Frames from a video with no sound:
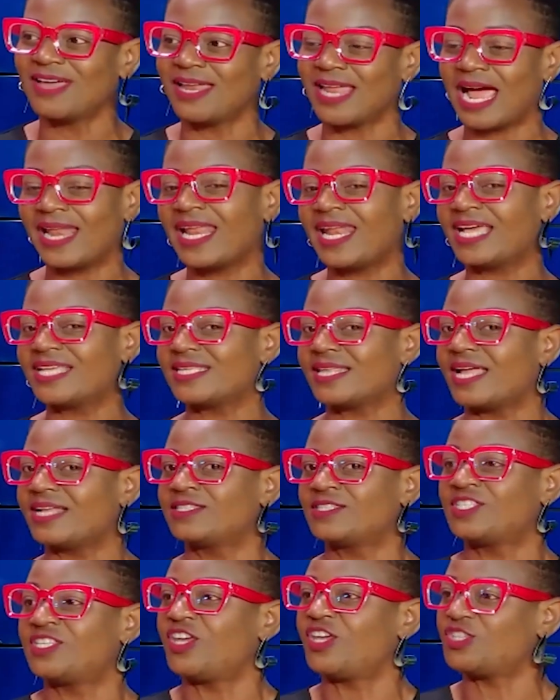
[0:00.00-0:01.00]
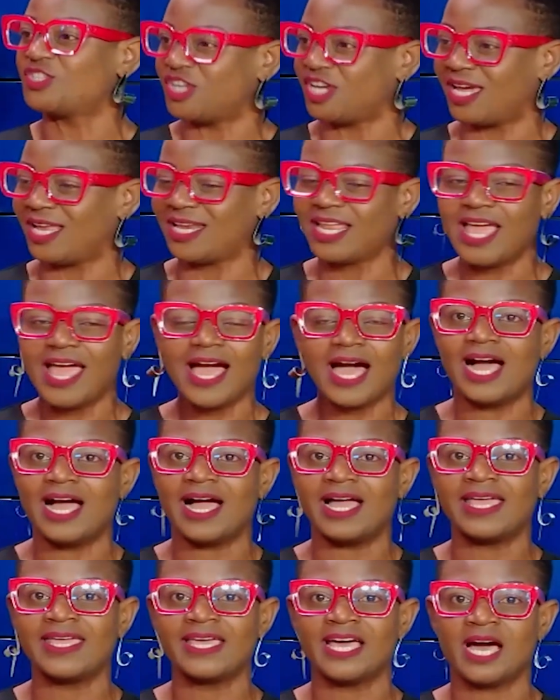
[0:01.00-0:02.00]
And then I started teaching.
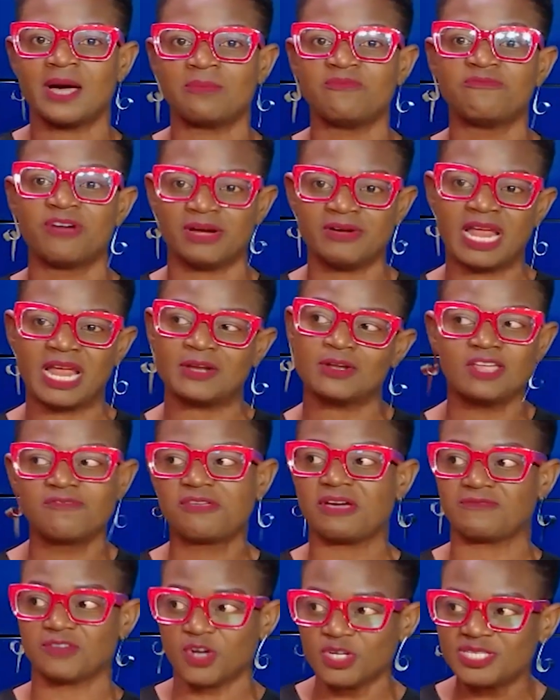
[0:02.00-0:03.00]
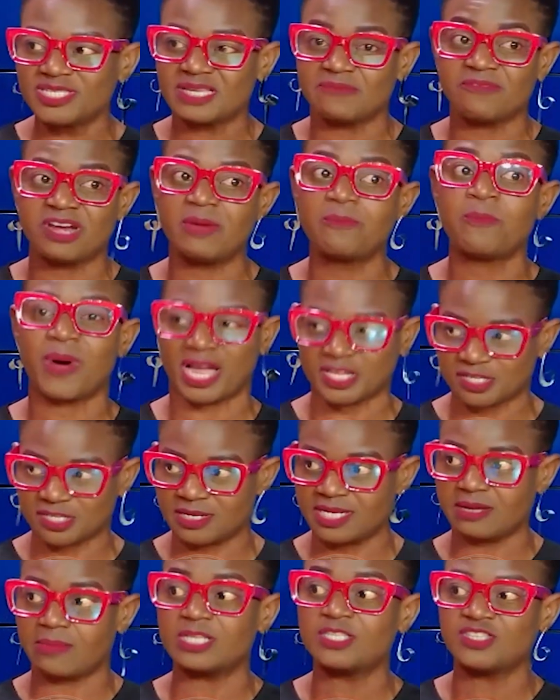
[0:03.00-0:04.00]
I don't know if you have noticed, I'm very
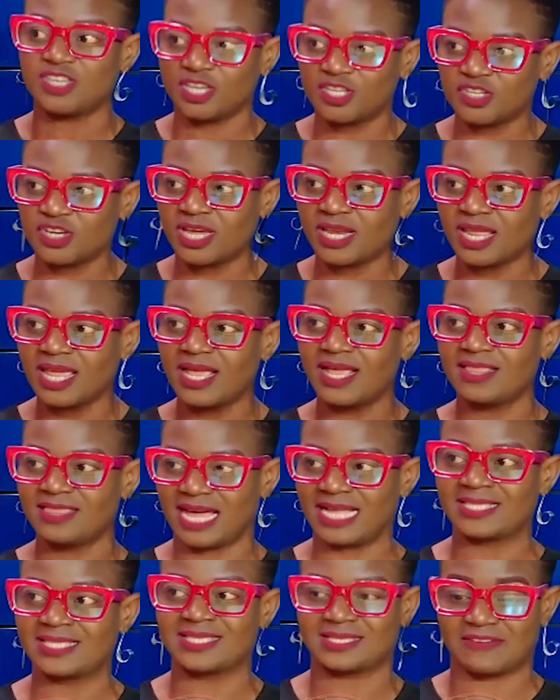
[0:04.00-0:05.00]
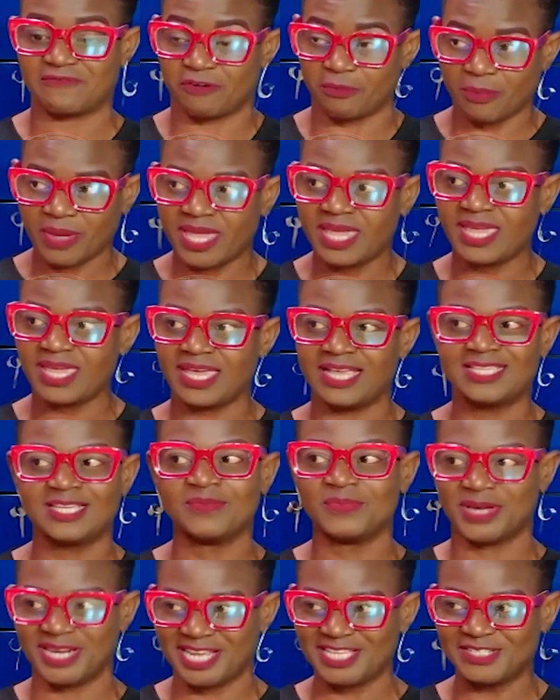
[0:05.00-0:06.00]
passionate about teaching. That's, for me, is a
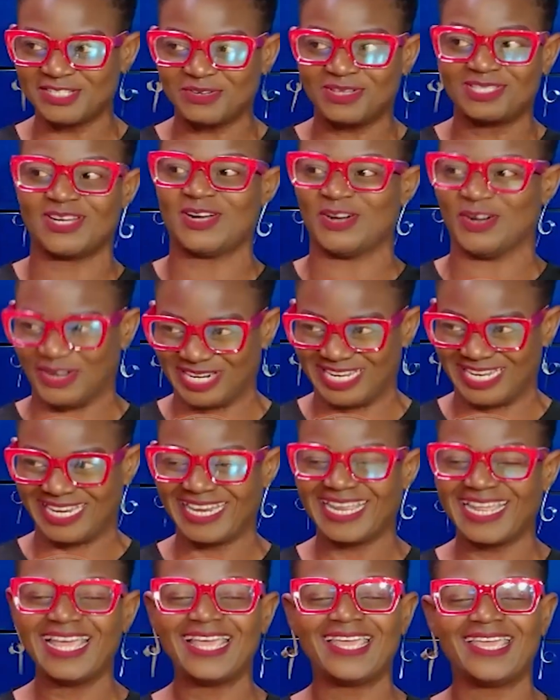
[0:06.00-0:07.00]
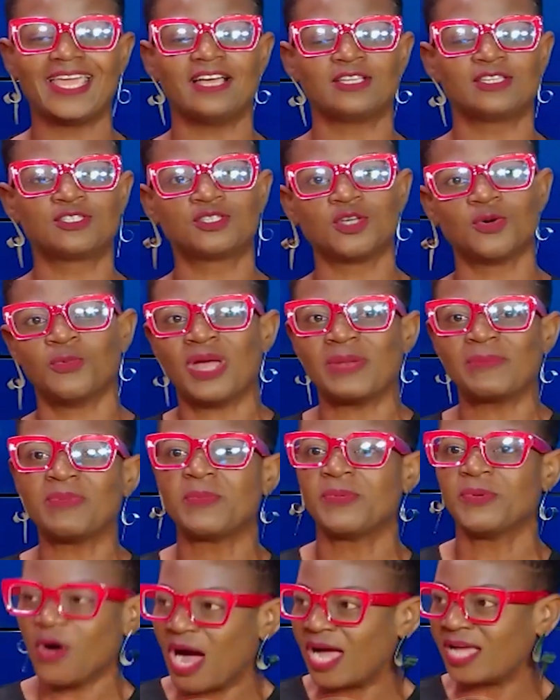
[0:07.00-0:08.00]
ministry, is a calling. Yeah, so when
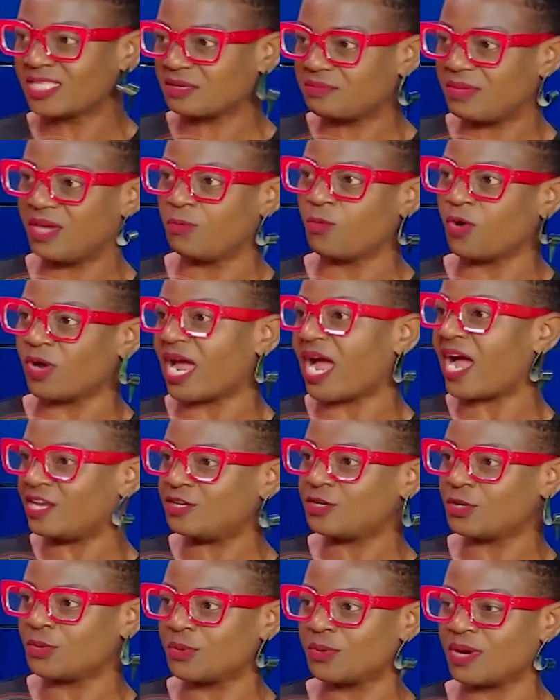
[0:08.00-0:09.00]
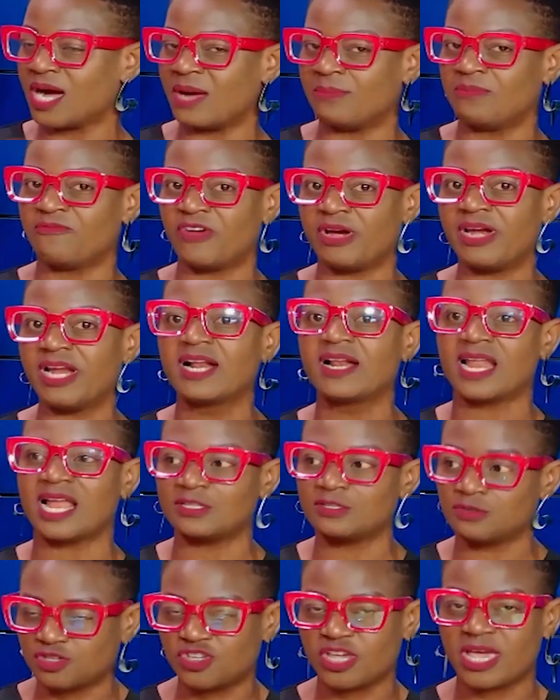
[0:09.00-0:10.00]
people ask me what I know, I'm very glad
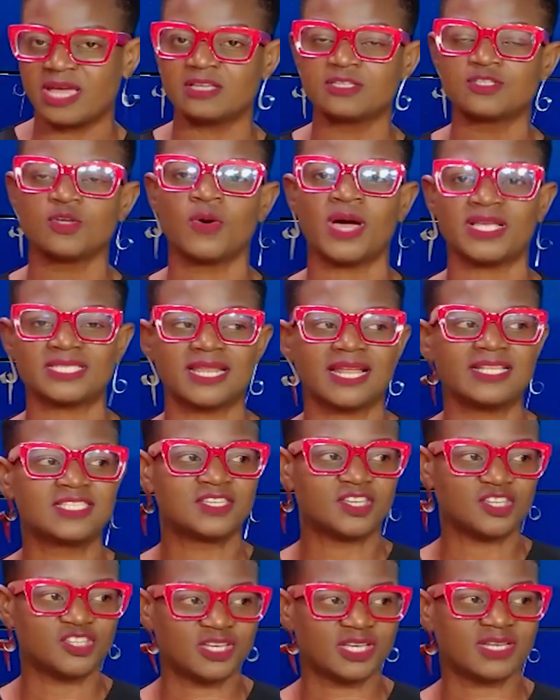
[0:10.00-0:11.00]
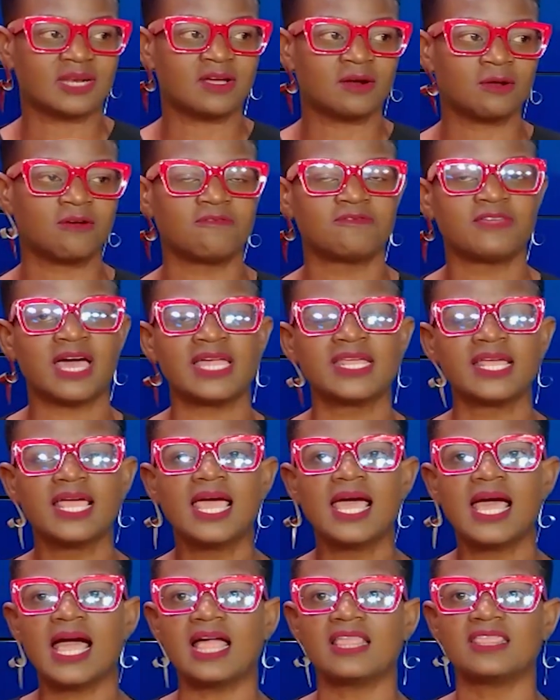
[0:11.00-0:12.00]
to share. So I started teaching and all of that.
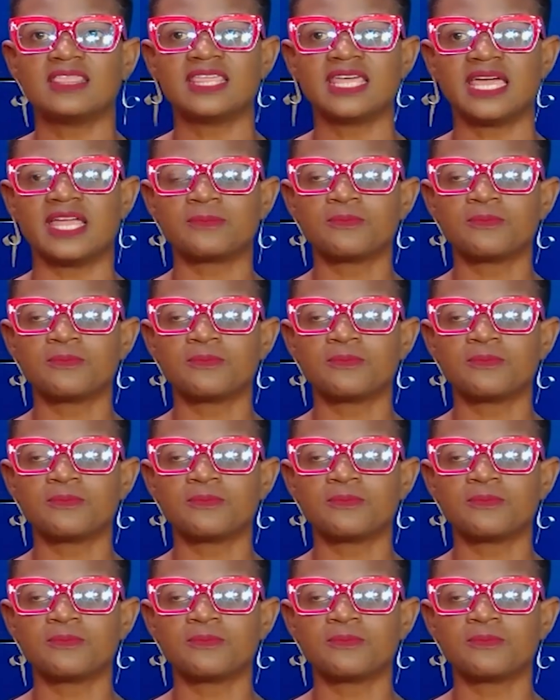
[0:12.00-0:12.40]
And then,